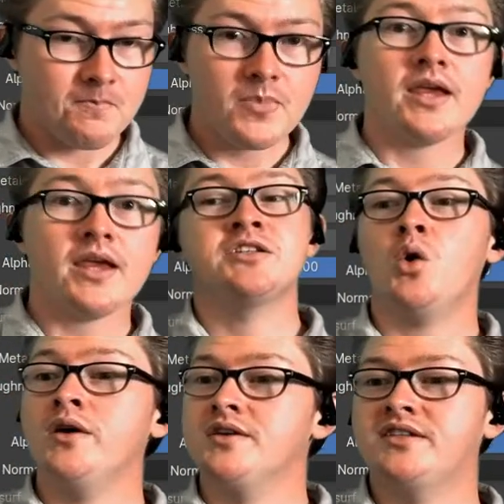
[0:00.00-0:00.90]
is going
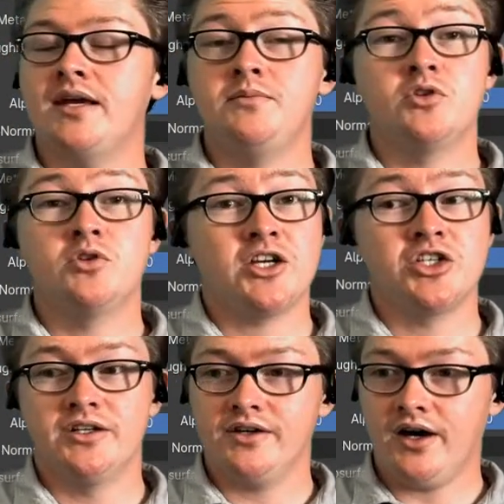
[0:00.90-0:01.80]
the same direction
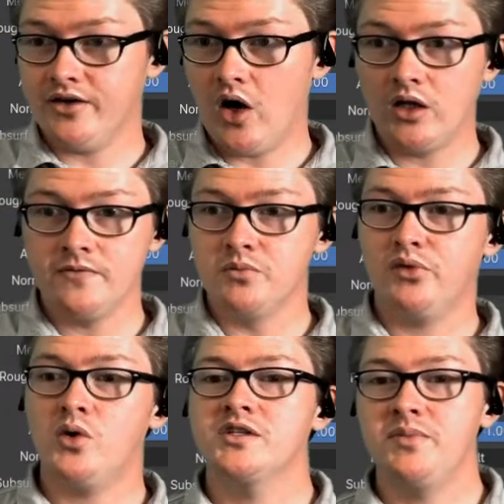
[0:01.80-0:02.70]
on all of the
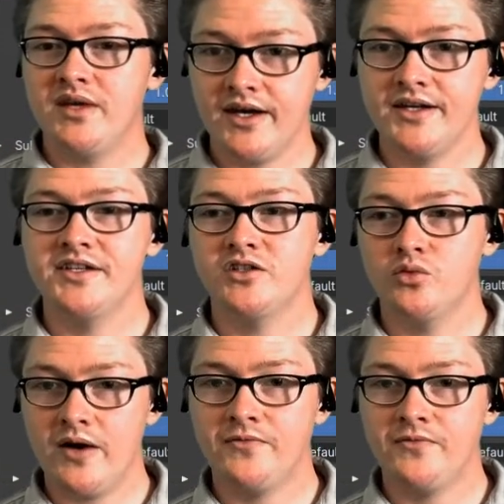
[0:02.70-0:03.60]
boards because it's
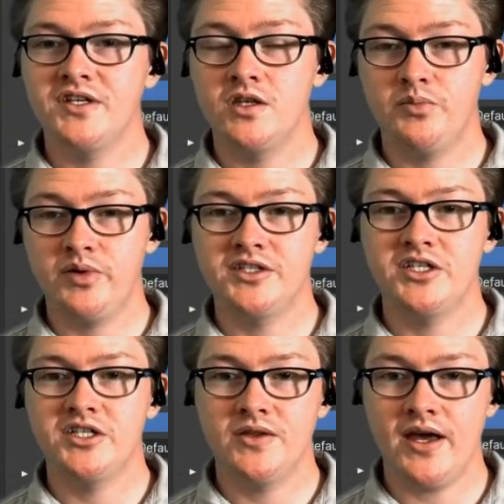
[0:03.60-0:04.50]
referencing the
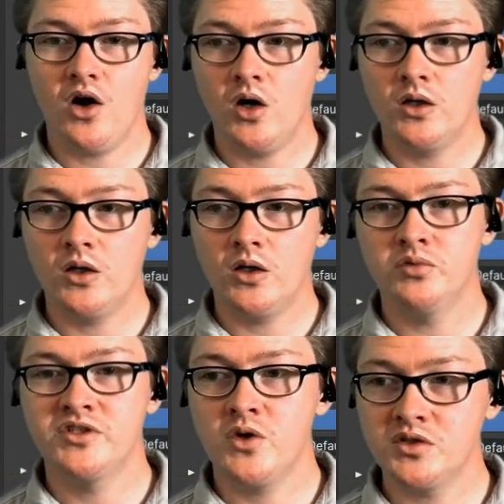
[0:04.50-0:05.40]
position that all of
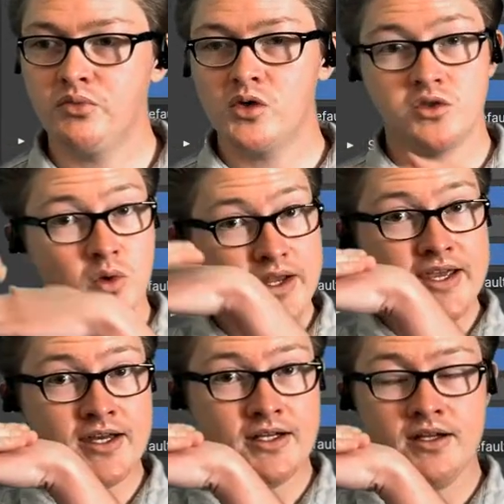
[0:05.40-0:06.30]
those boards were in